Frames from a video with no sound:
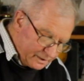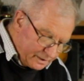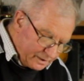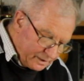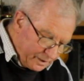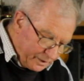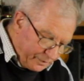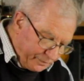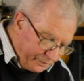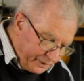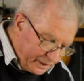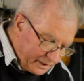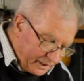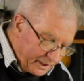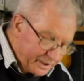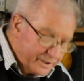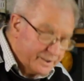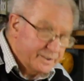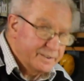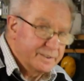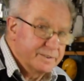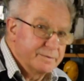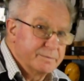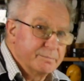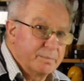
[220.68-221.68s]
you feel
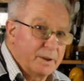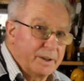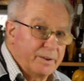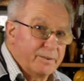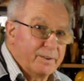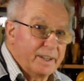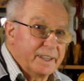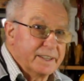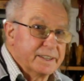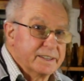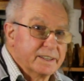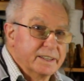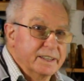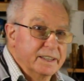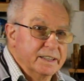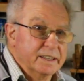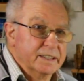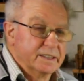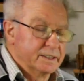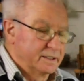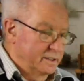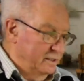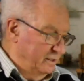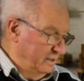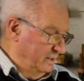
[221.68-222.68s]
it's about right.
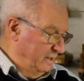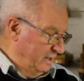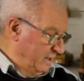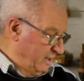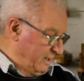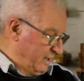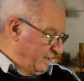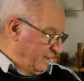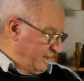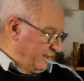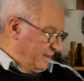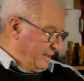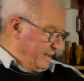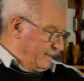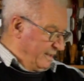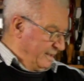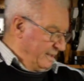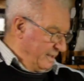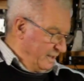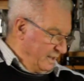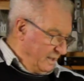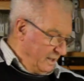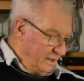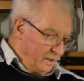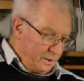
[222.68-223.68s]

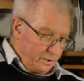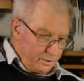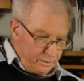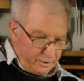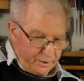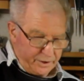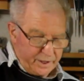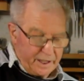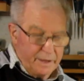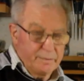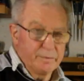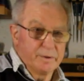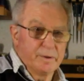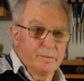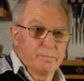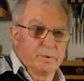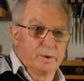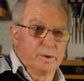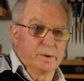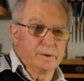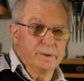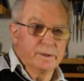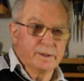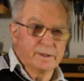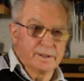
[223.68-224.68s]
You do the same with the
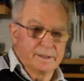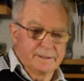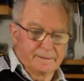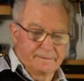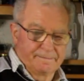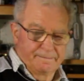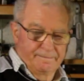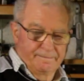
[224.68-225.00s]
both,